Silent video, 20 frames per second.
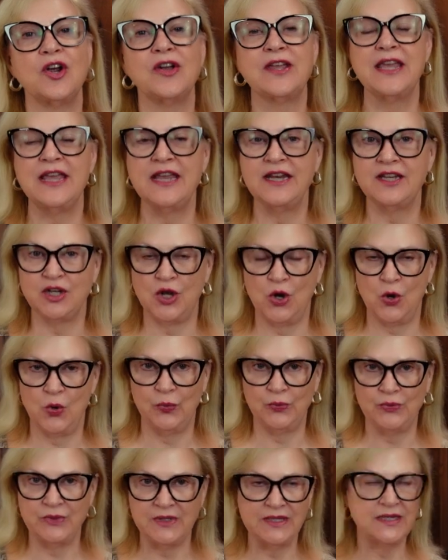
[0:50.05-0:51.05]
Our
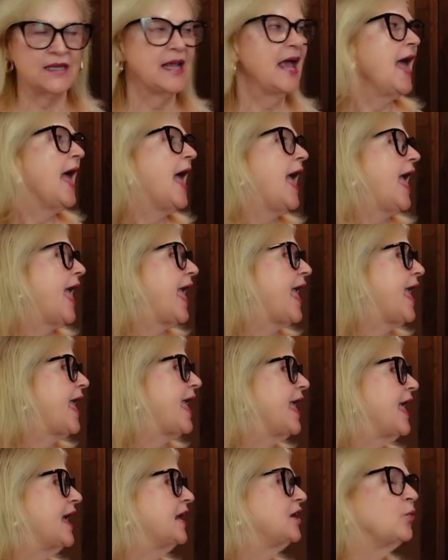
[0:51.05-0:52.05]
Ketones
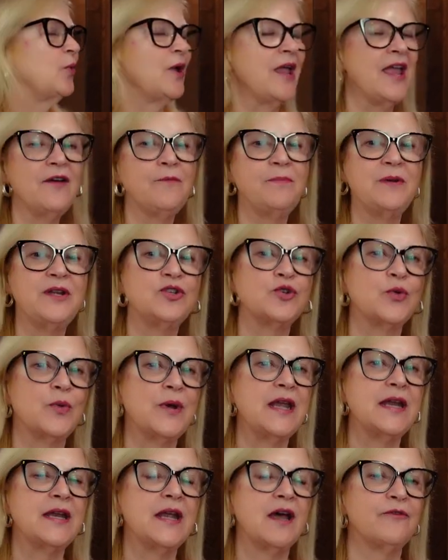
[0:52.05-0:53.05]
and we have been
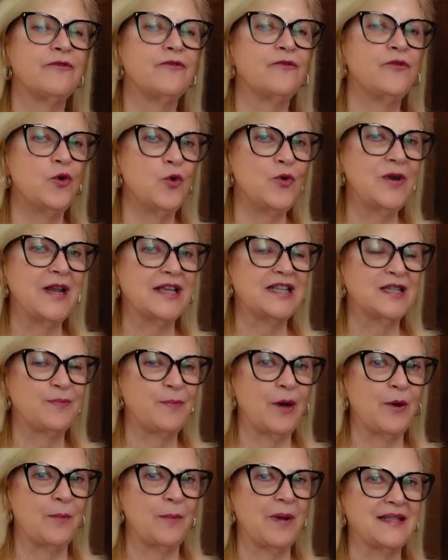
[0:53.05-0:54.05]
doing food
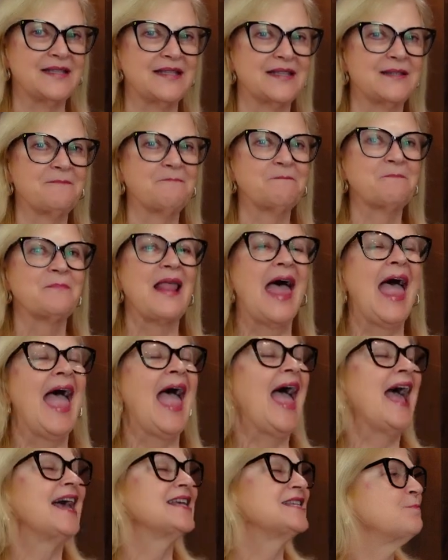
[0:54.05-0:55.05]
experiments. Oh,
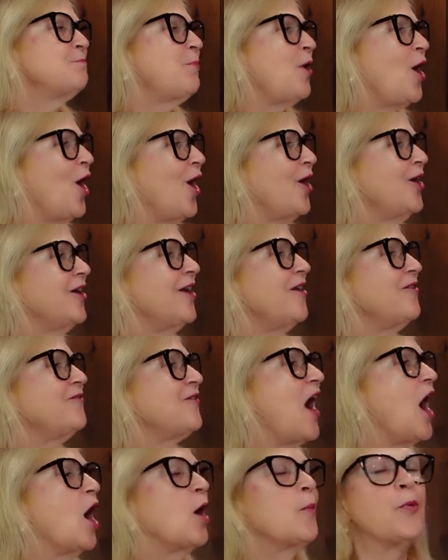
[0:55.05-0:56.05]
as part of
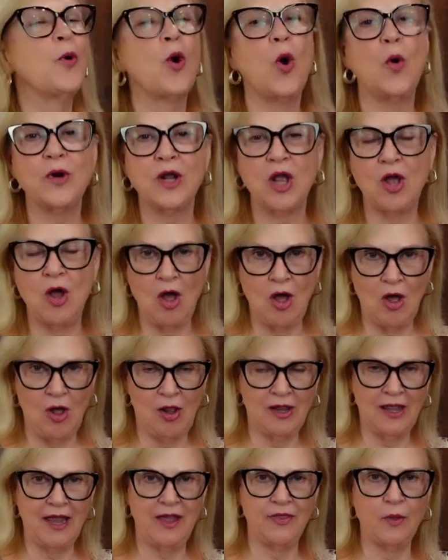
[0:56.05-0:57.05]
our
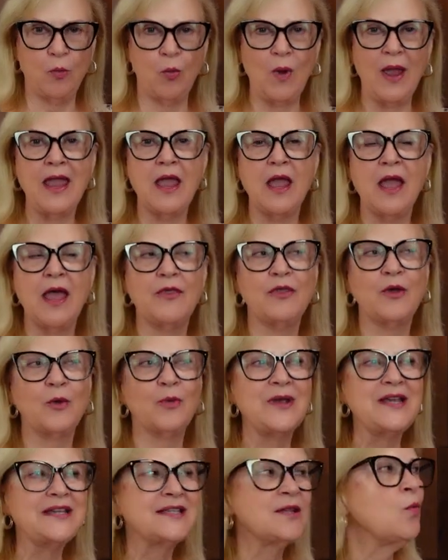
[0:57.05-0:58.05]
protocol, and the Ugh. way and the
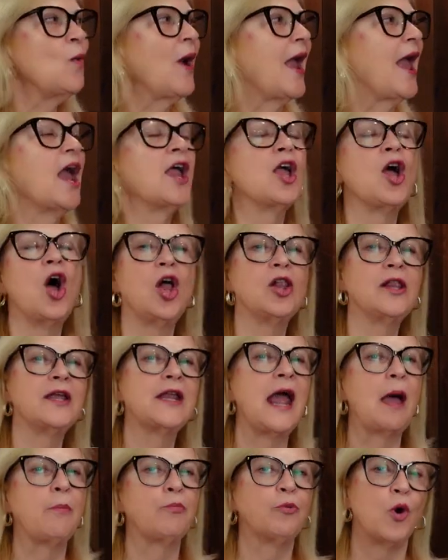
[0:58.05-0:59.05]
reason why I call
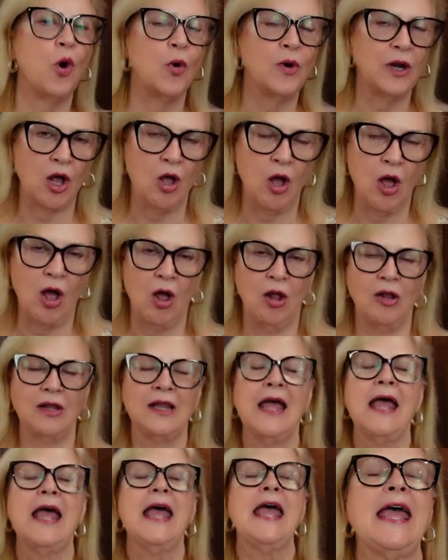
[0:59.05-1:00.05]
it a
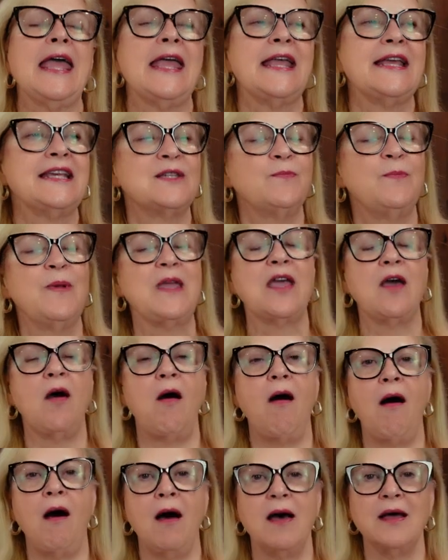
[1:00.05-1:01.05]
protocol is
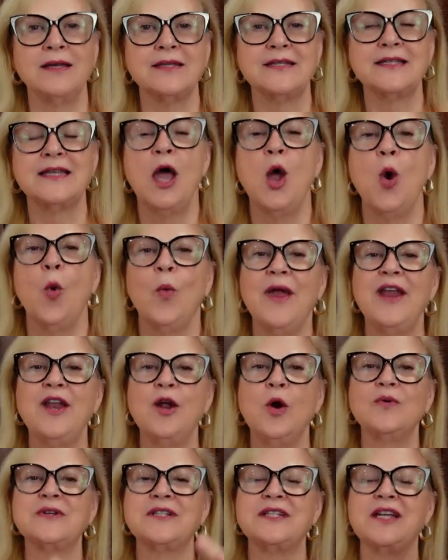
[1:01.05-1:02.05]
because we
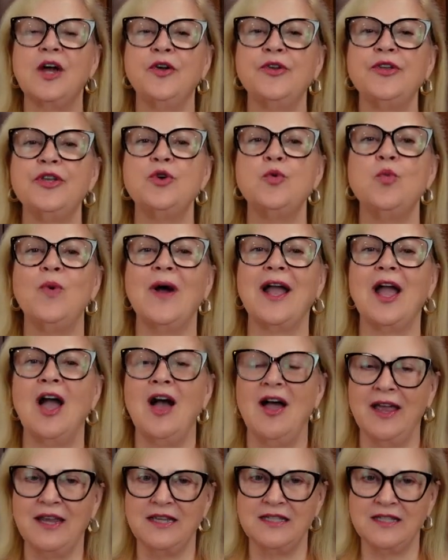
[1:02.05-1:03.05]
don't tell you what
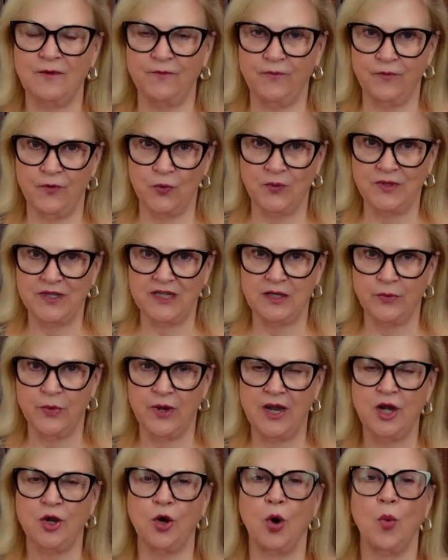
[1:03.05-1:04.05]
kinds of foods to
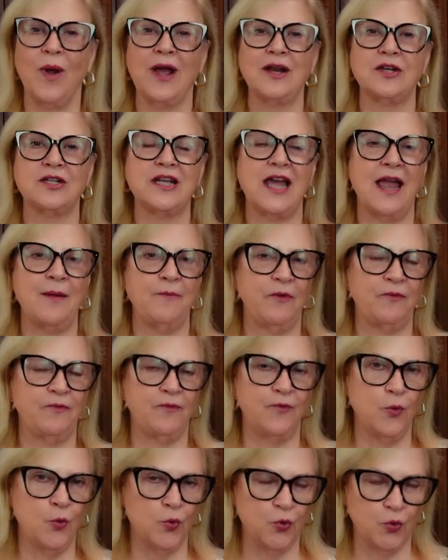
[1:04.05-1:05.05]
eat or what type of
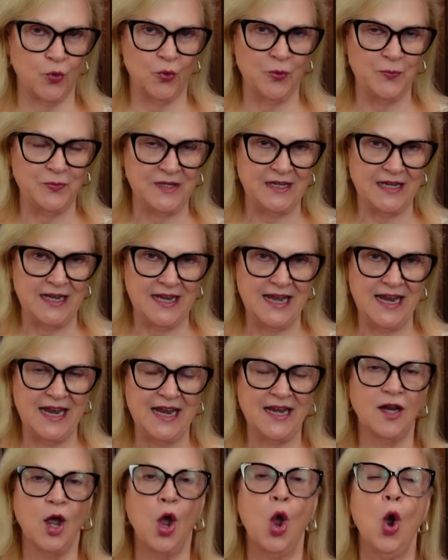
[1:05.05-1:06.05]
food groups to
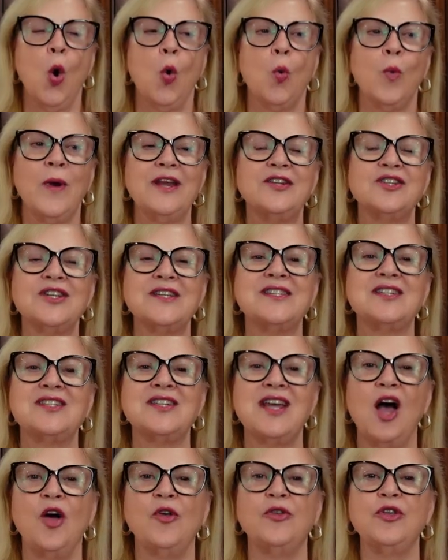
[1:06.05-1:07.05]
eat. We just
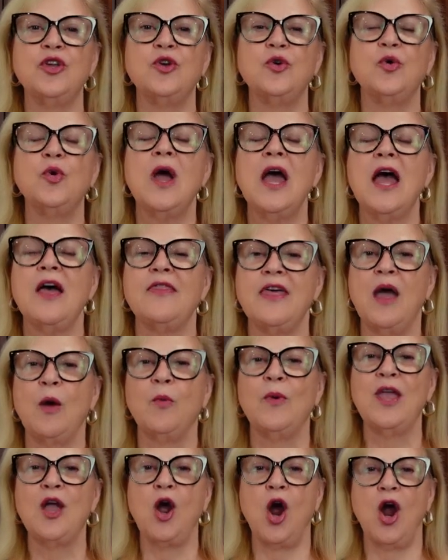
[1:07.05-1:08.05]
tell you
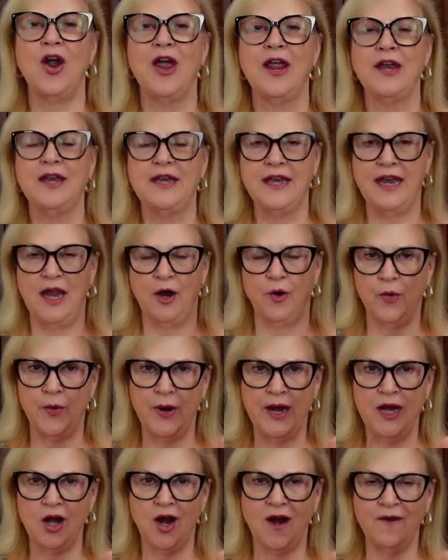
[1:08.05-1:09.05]
that we are
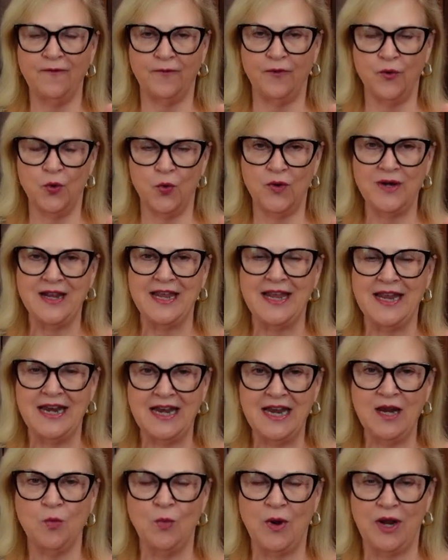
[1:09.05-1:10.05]
narrowing our food
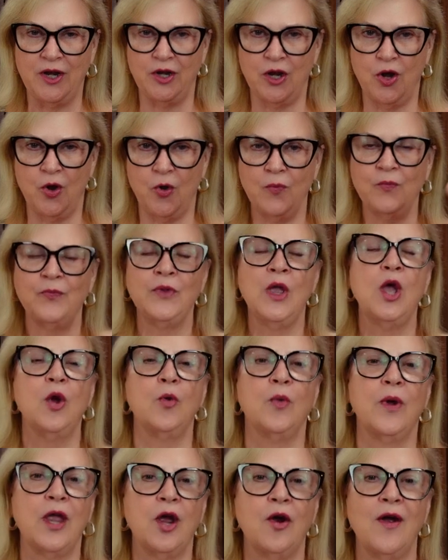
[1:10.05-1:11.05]
eating window.
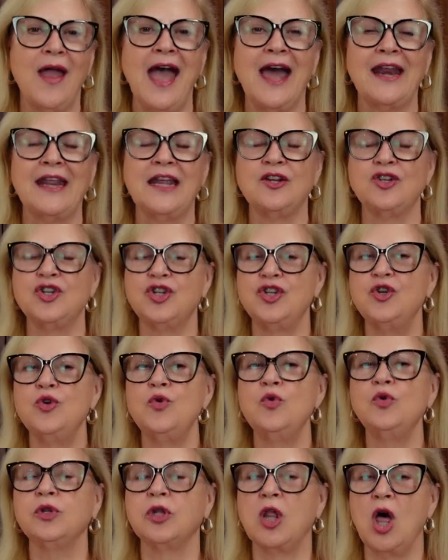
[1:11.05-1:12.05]
We are adding
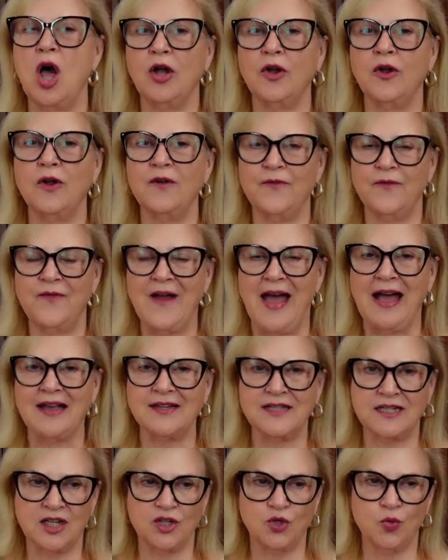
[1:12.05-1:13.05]
two longer
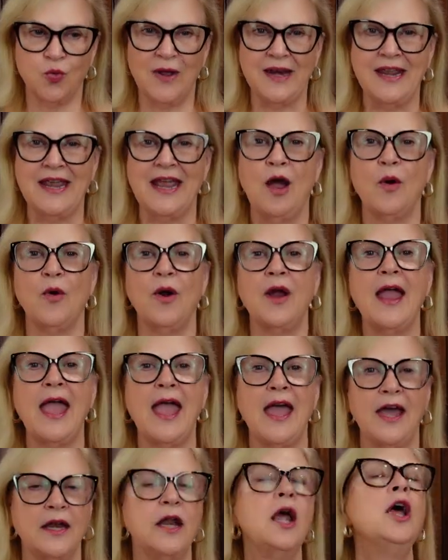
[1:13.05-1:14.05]
fasts, a 20 hour
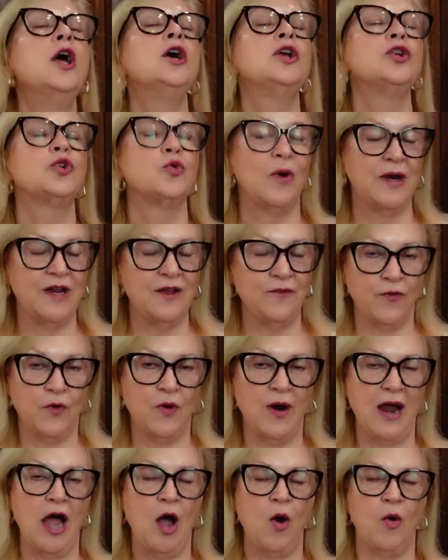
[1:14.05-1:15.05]
and
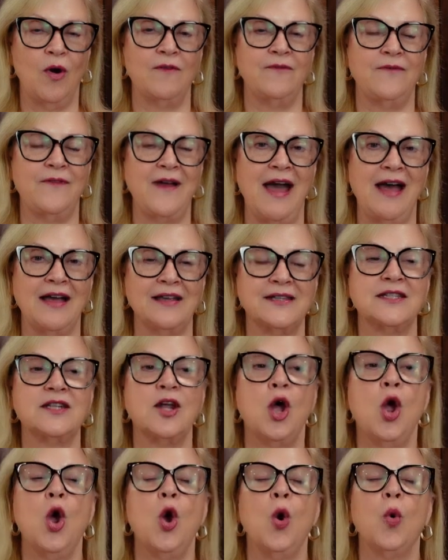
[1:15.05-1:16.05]
24 hour
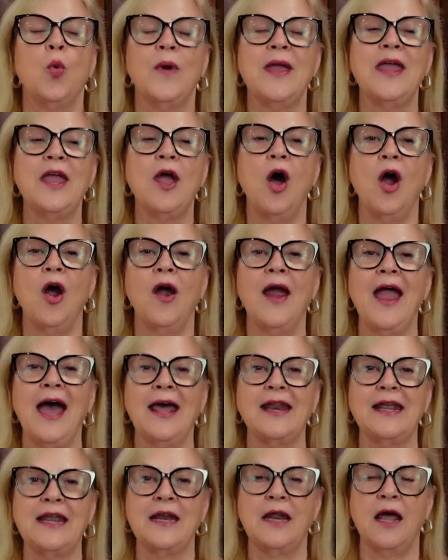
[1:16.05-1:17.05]
fast. We are
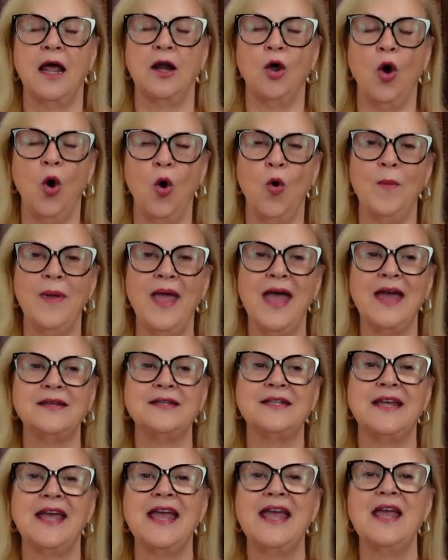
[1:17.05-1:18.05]
adding an
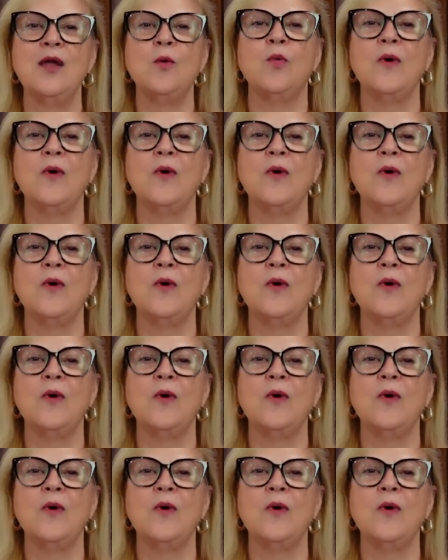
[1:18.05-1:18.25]
OMAD day.